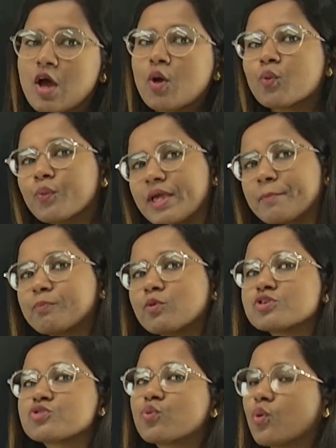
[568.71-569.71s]
we
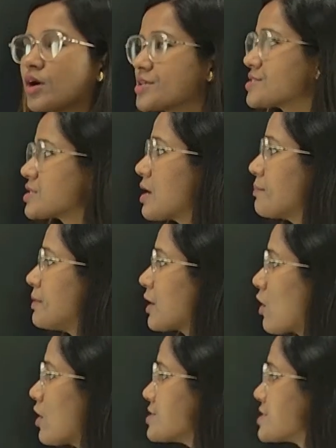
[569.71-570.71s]
put was,
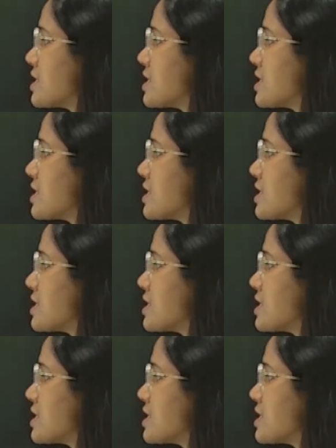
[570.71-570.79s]
because